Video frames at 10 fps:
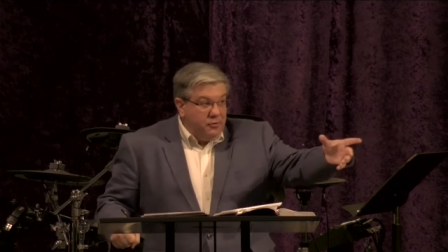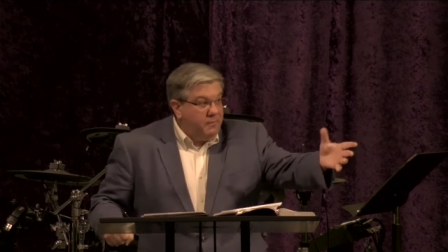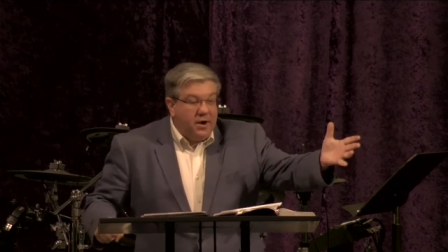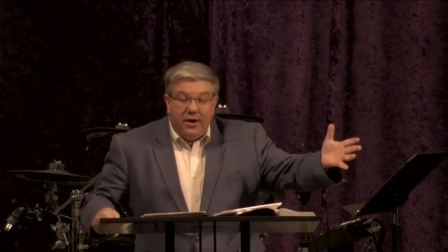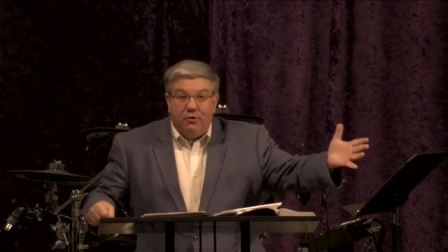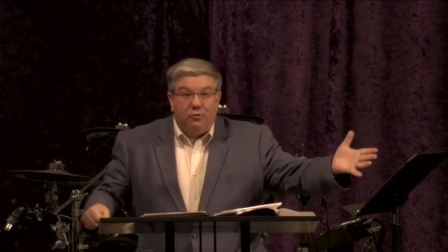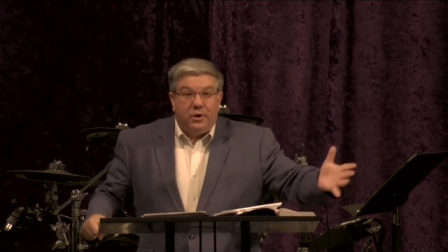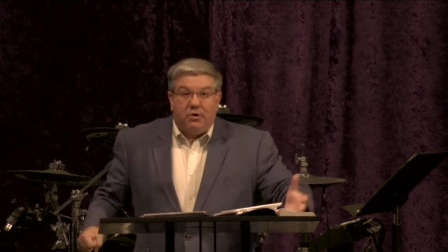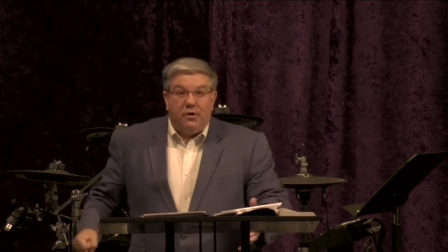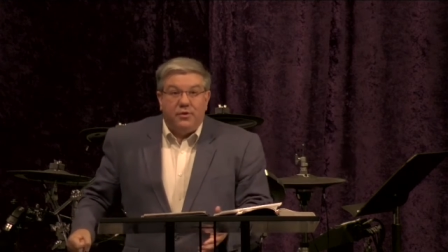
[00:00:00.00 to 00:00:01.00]
Mary will
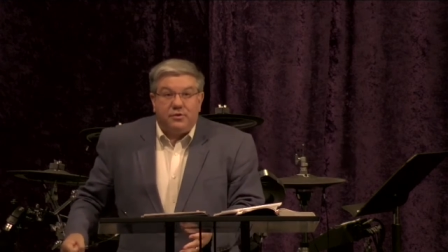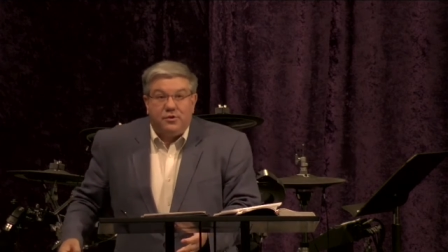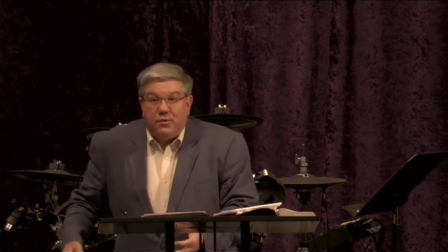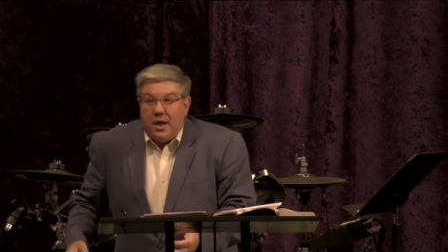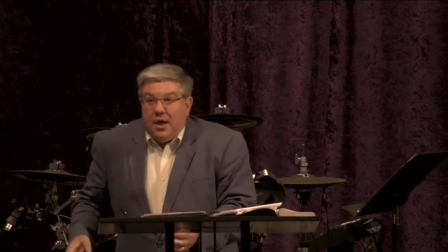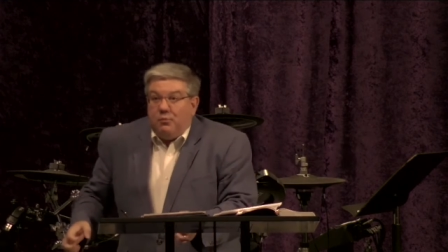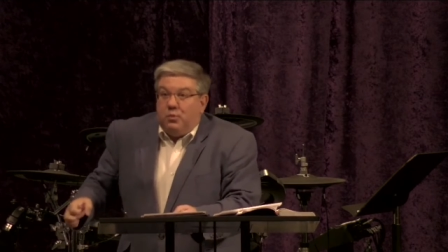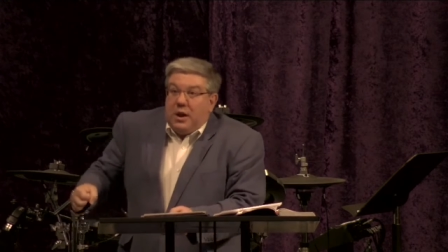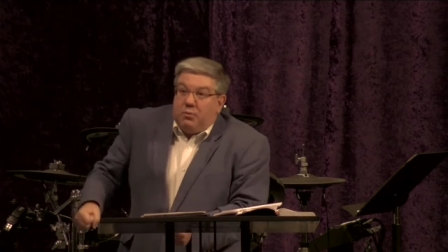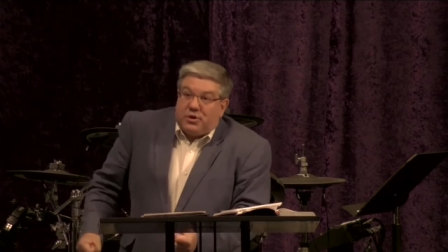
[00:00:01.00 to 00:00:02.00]
recall this too,
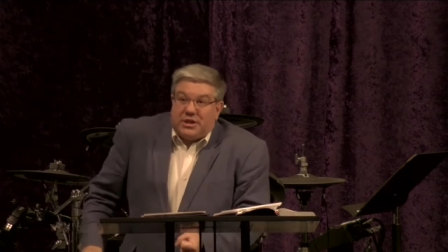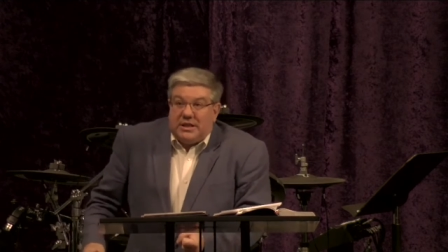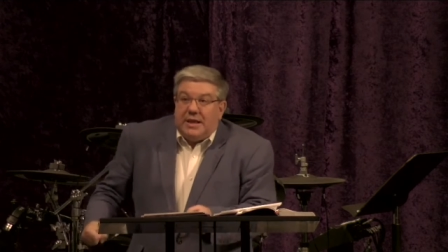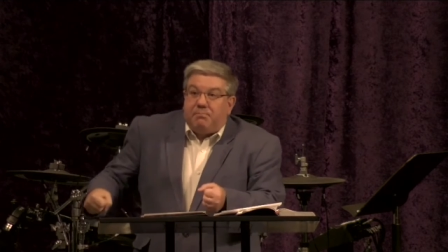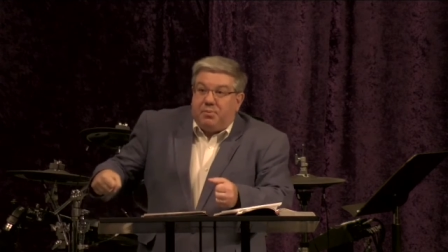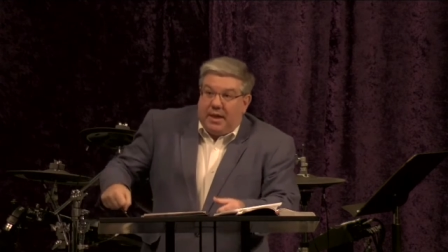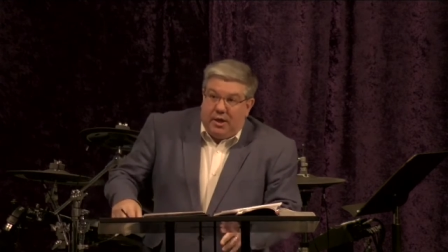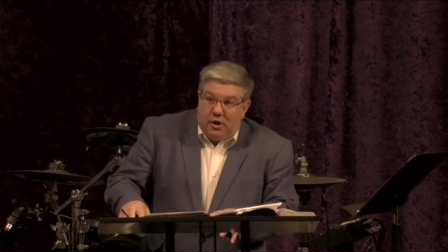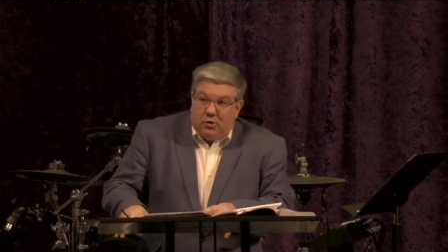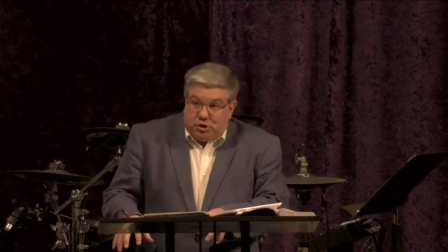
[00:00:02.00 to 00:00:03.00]
we were
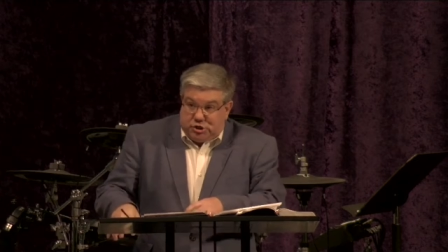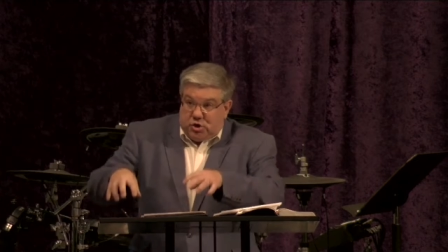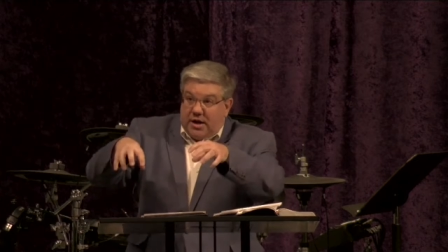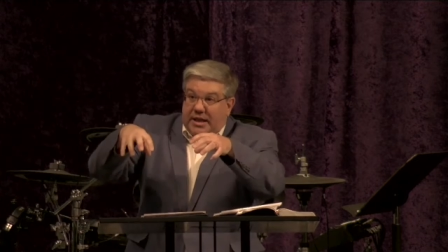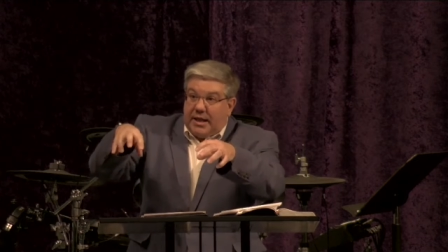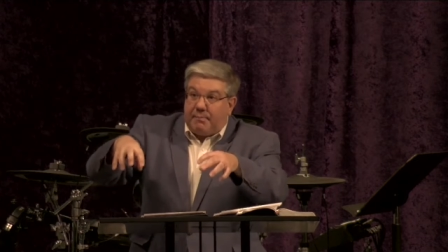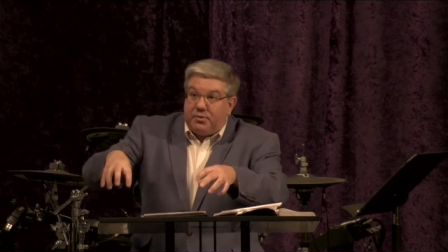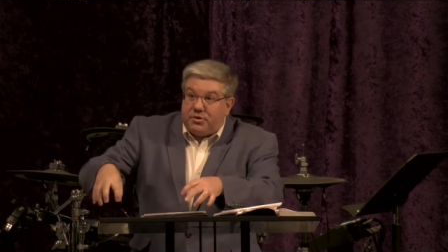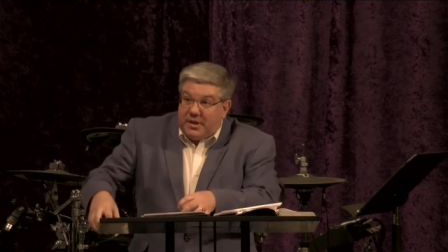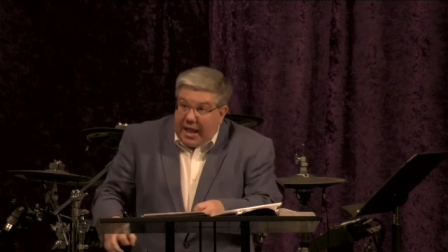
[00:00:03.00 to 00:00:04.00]
slipping, you know, just trying to get
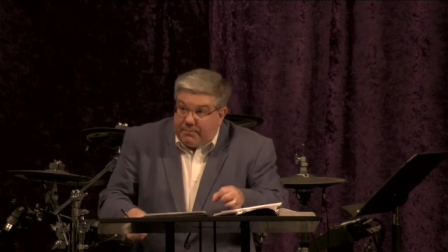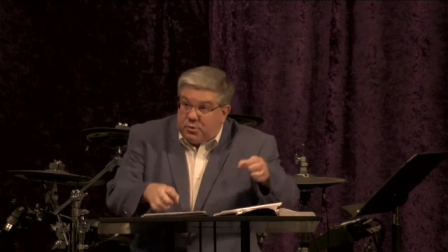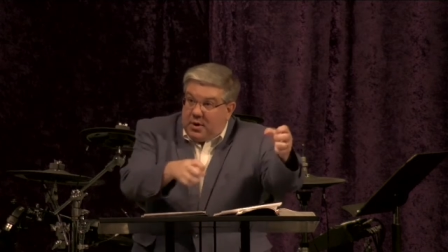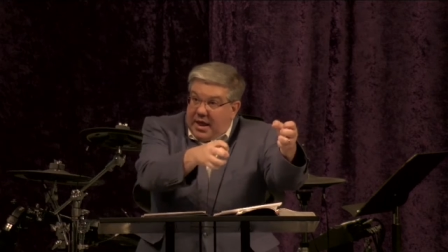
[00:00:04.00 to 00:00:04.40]
up the steps.